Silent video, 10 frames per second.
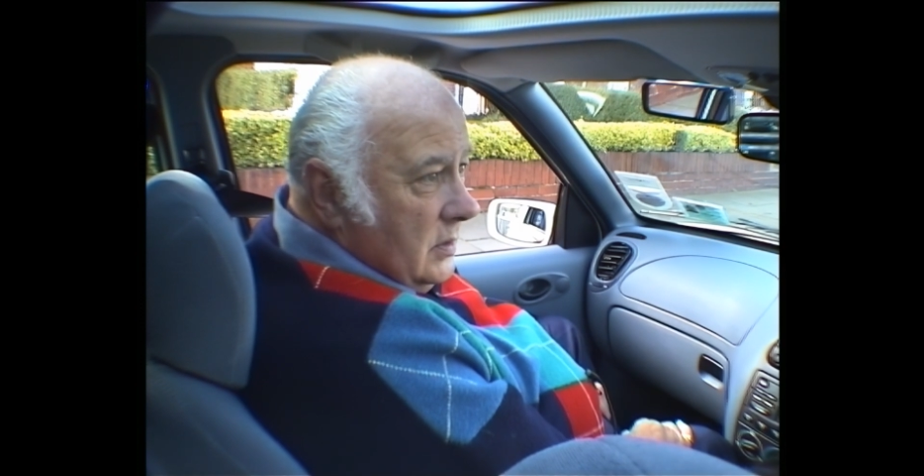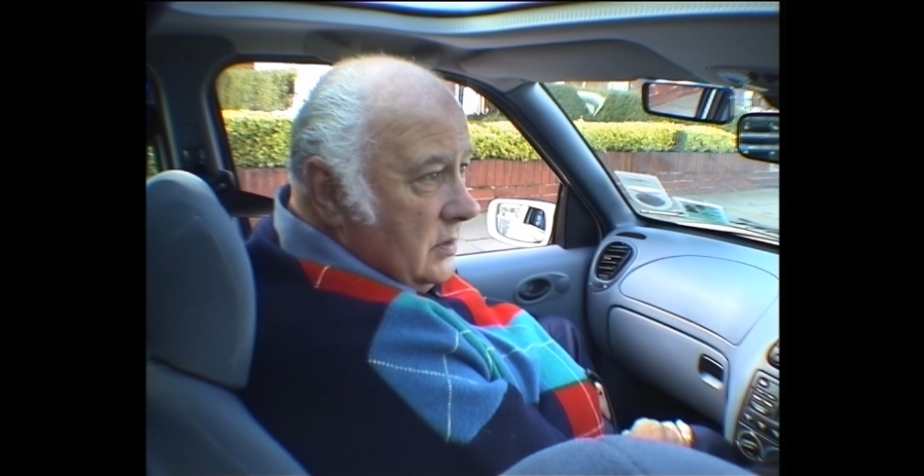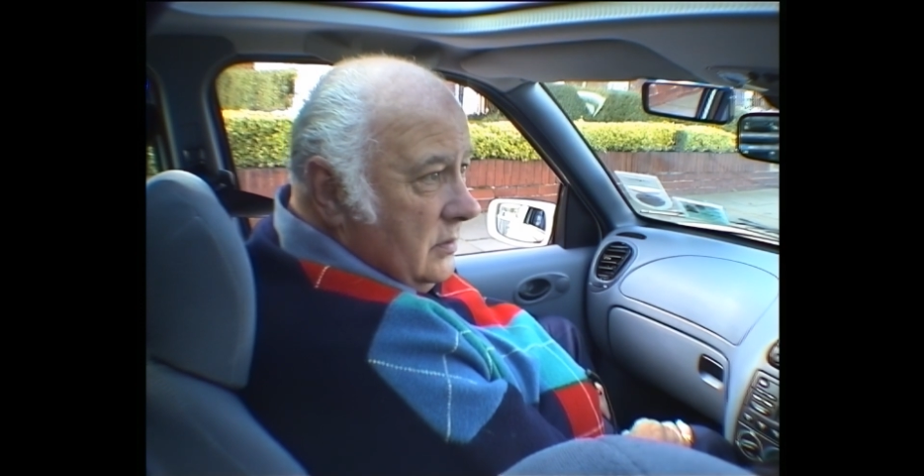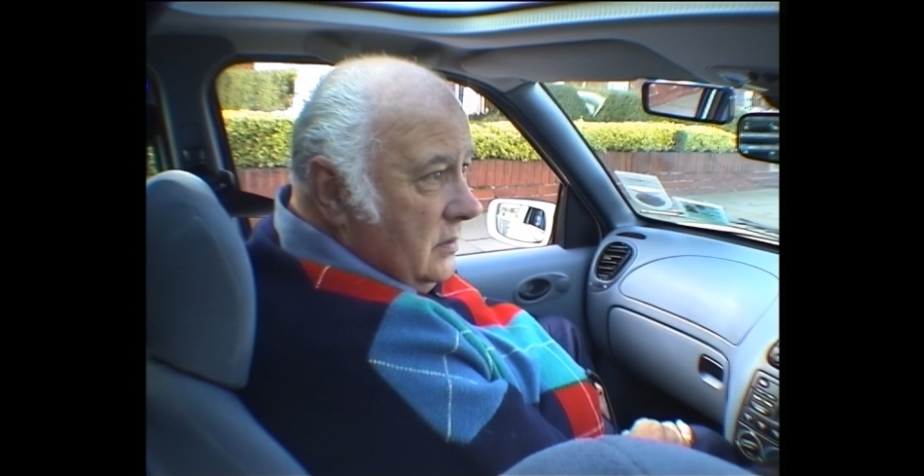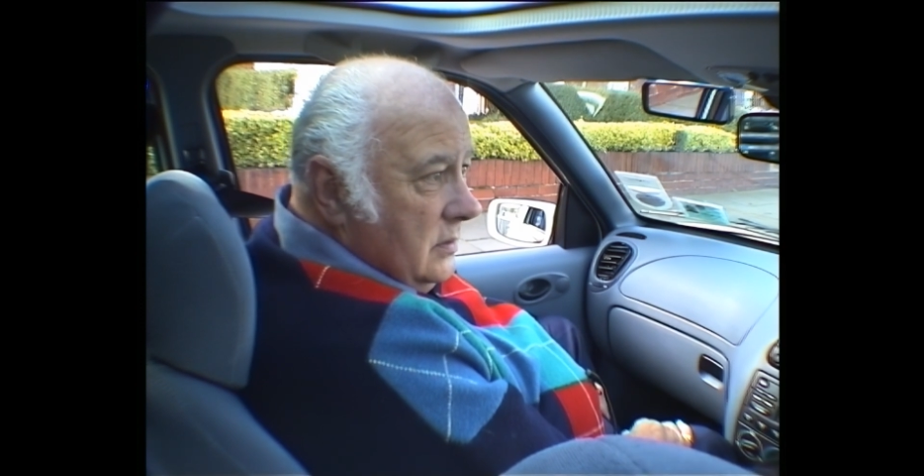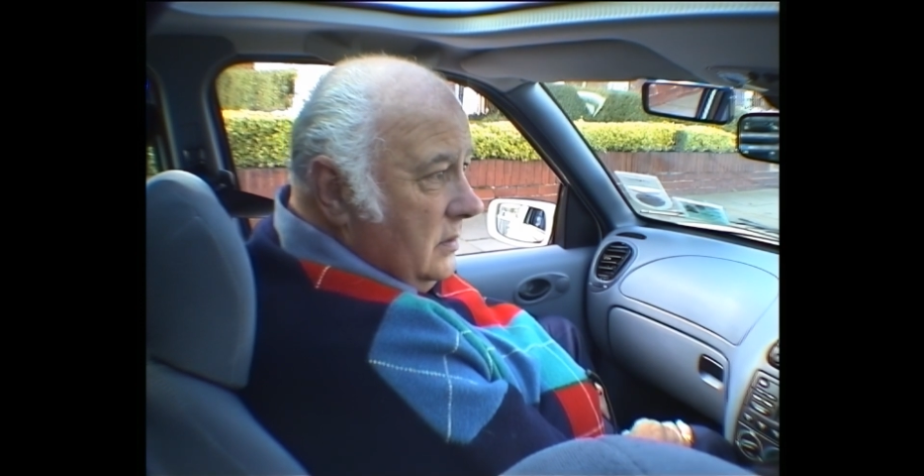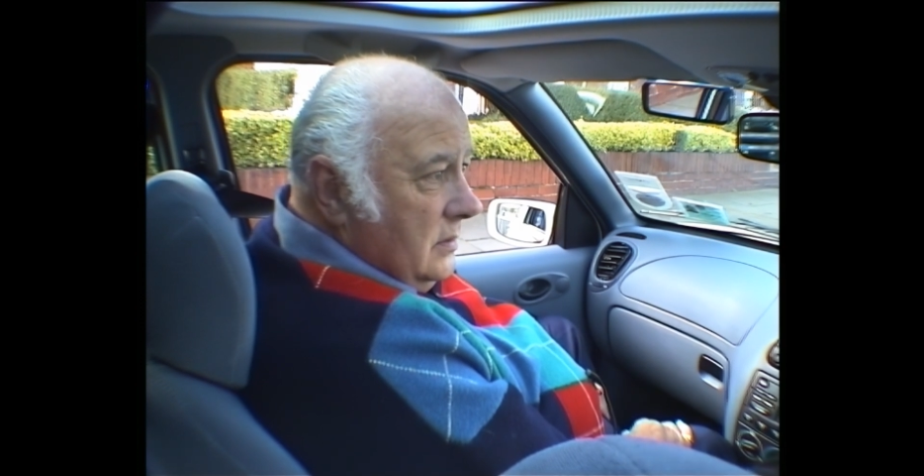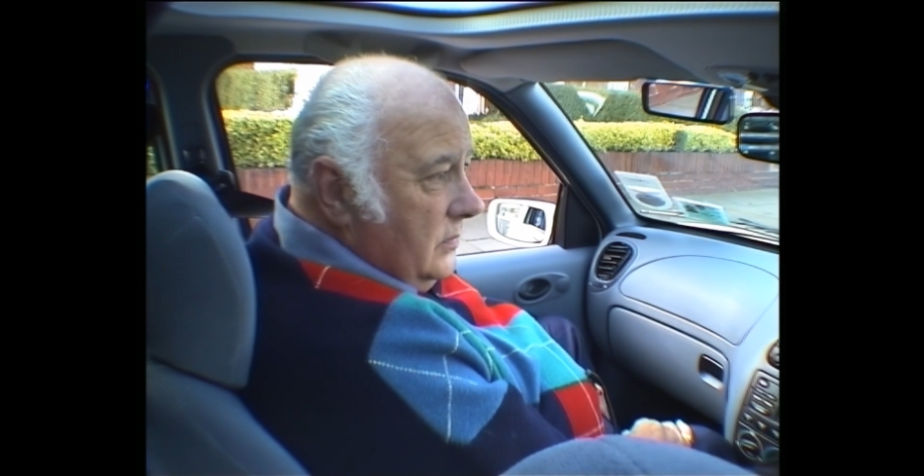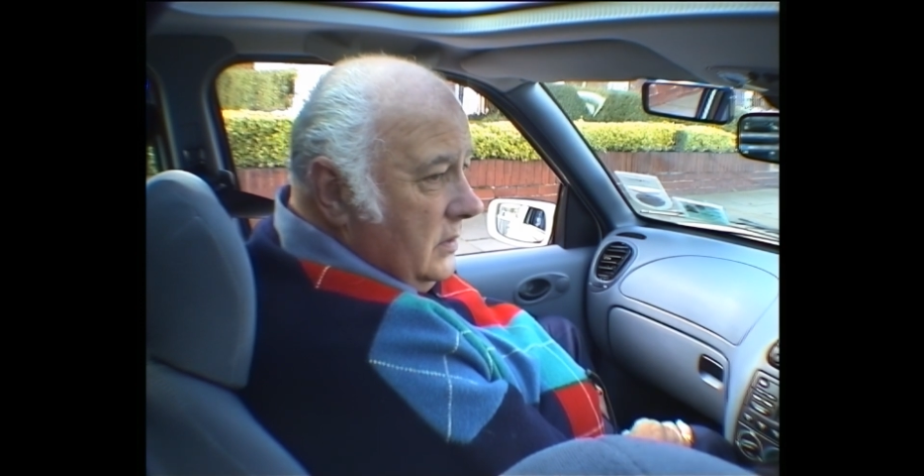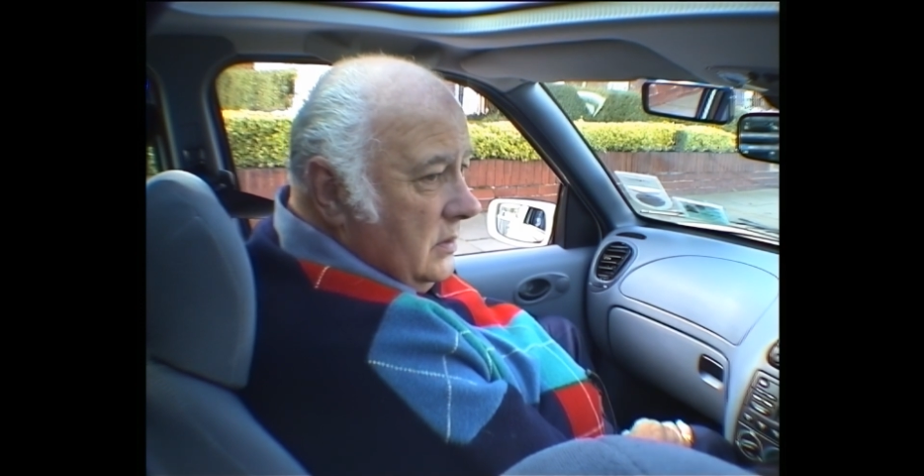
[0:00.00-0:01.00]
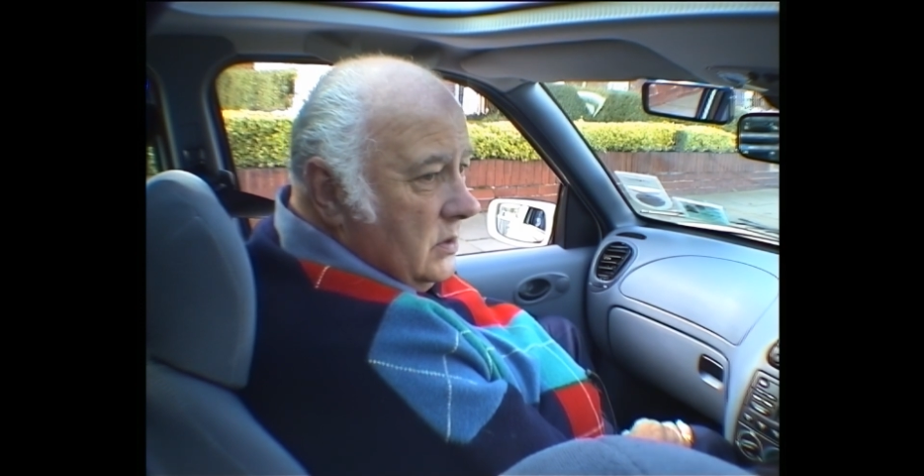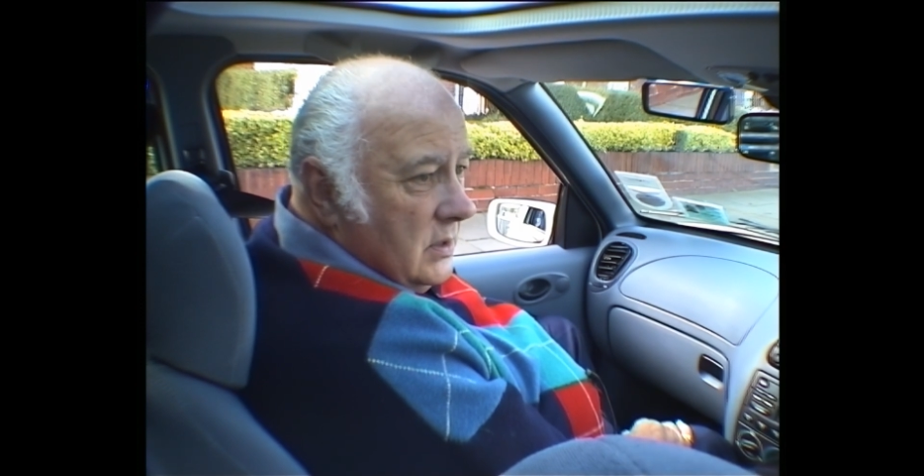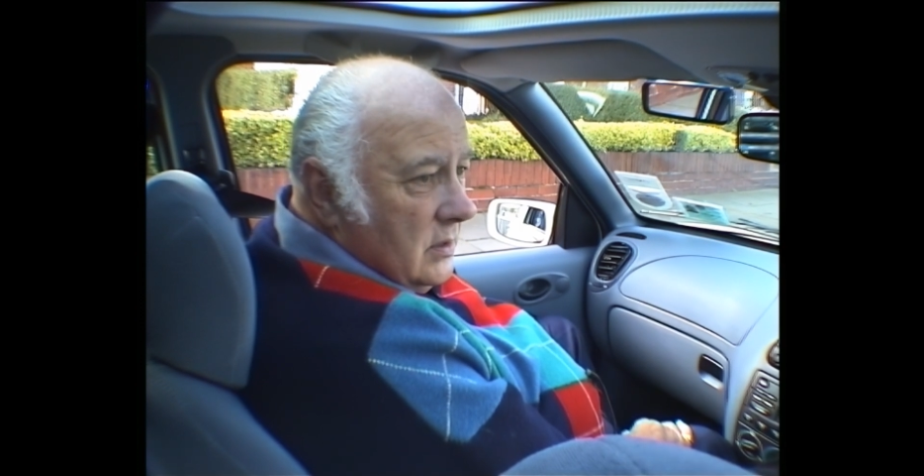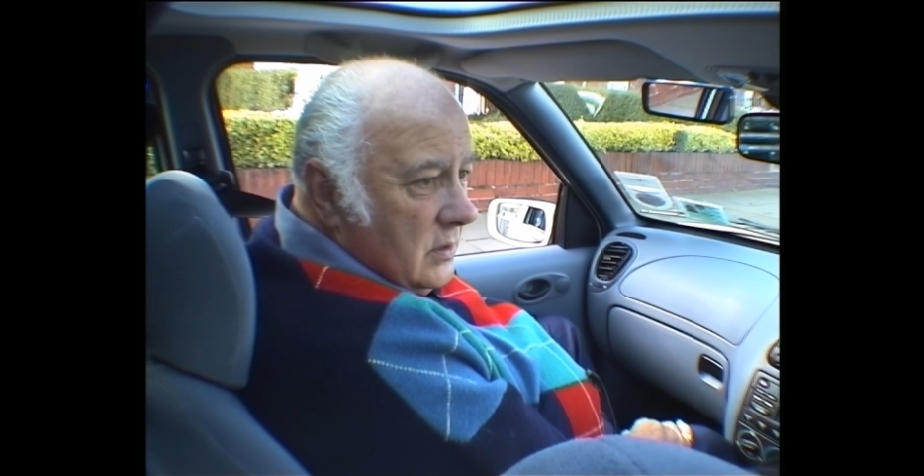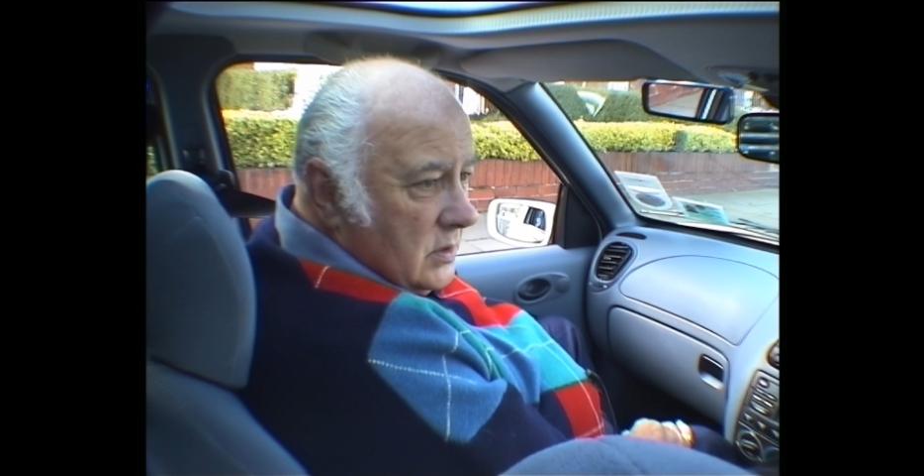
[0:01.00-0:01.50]
so you didn't have to
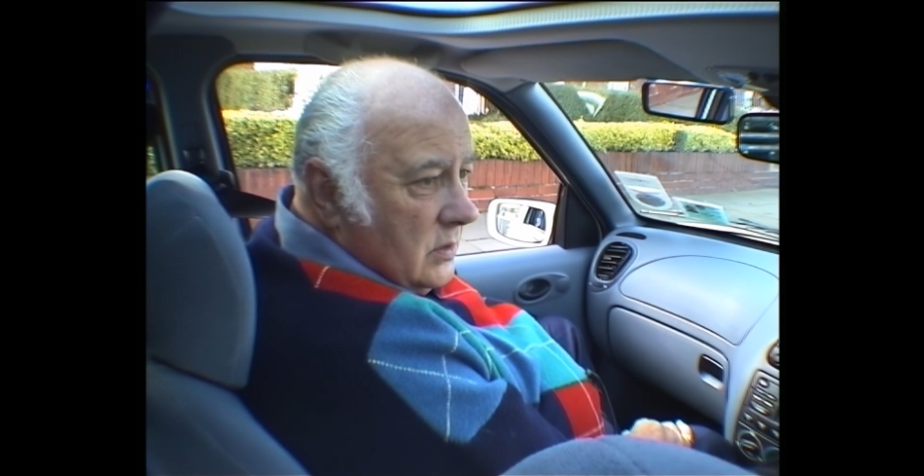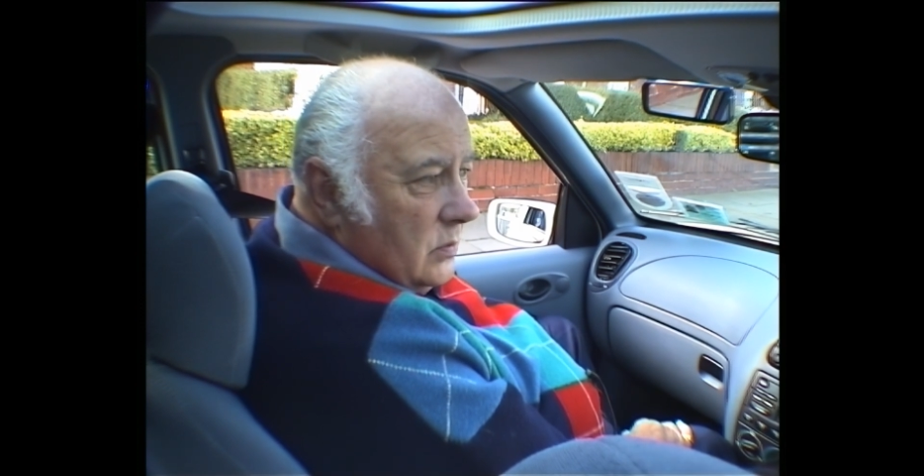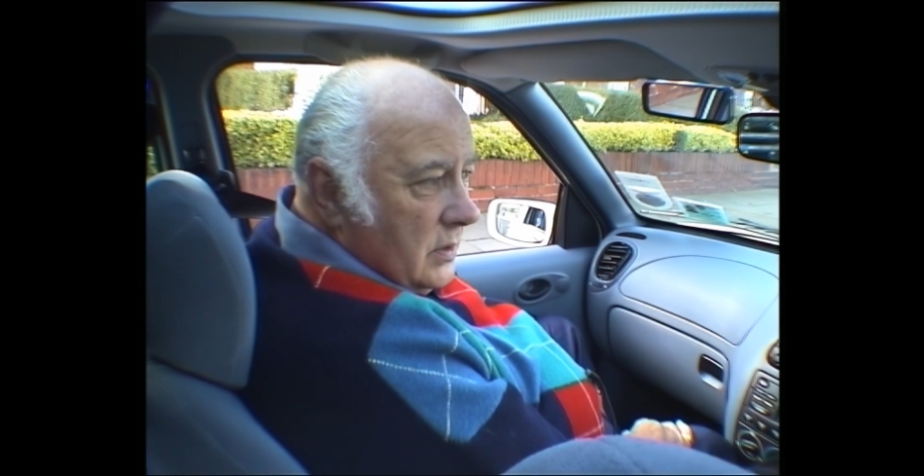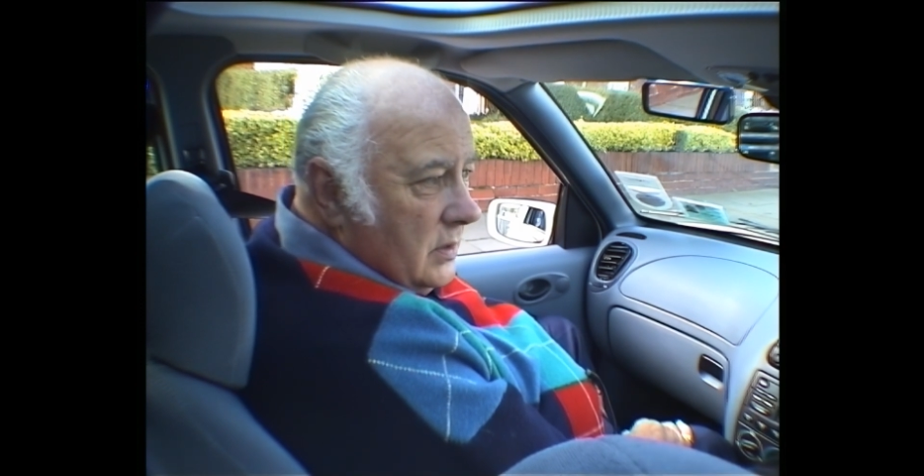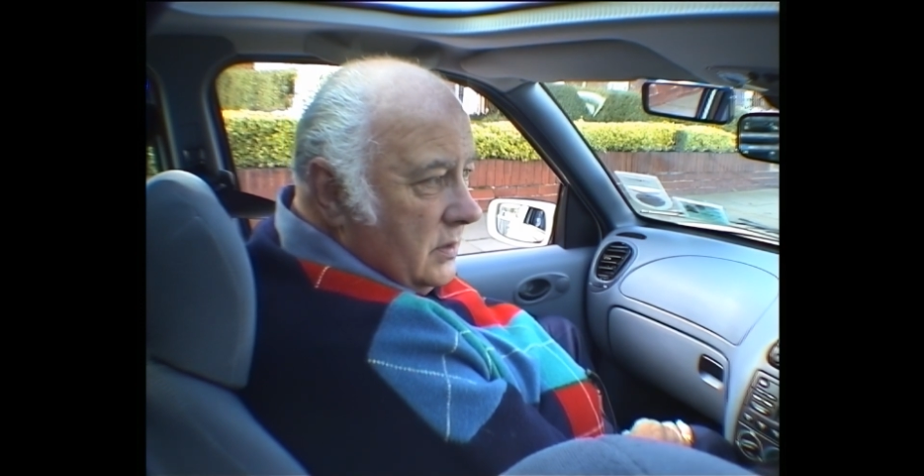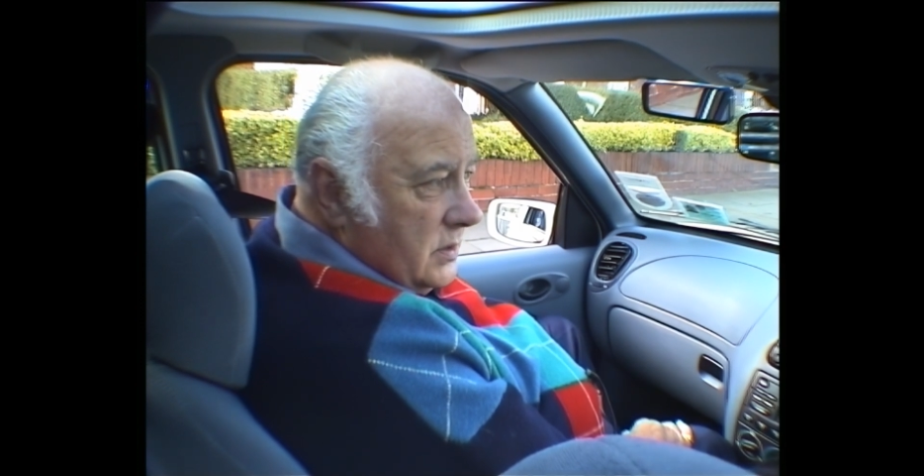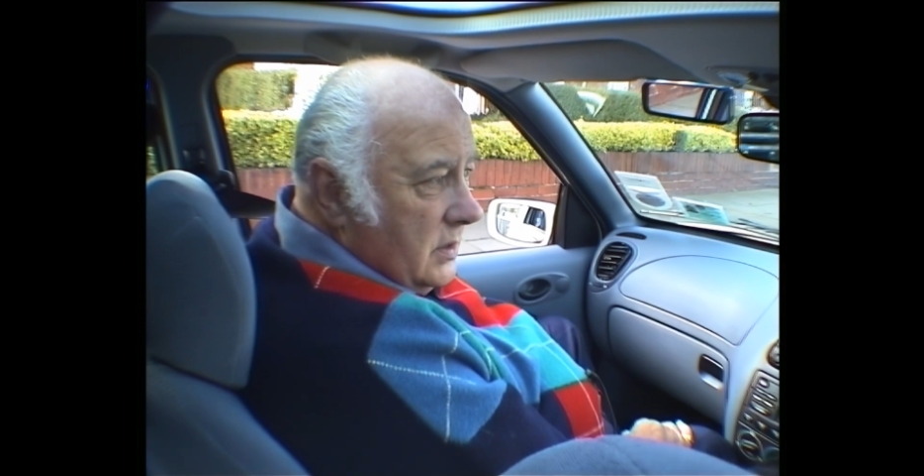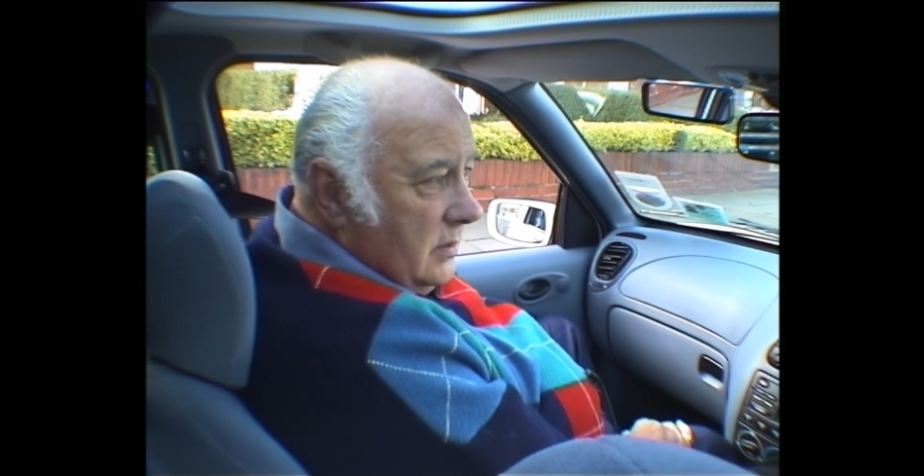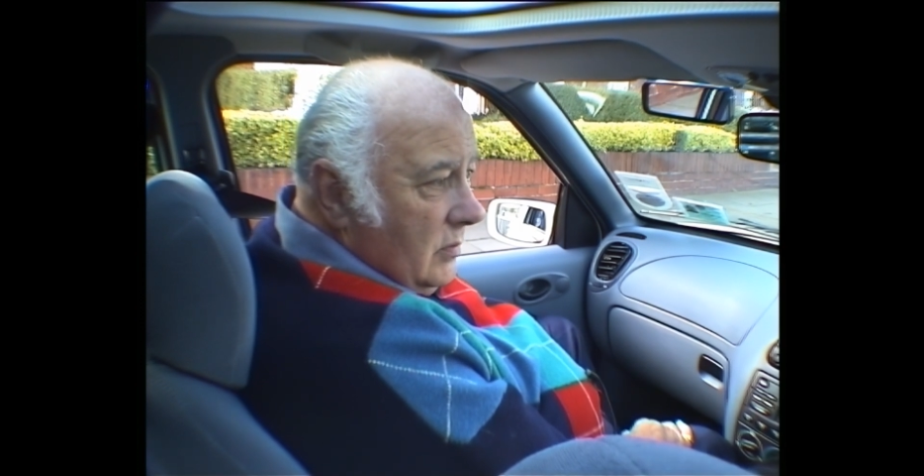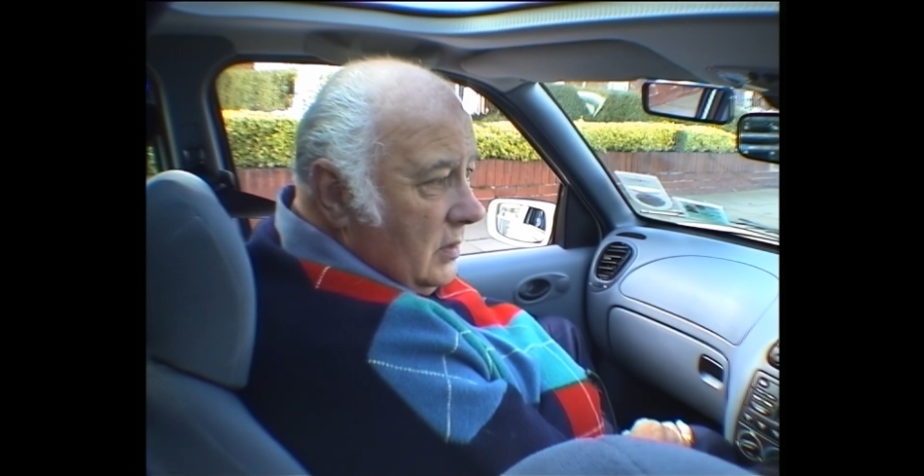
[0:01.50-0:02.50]
concern yourself with that this time.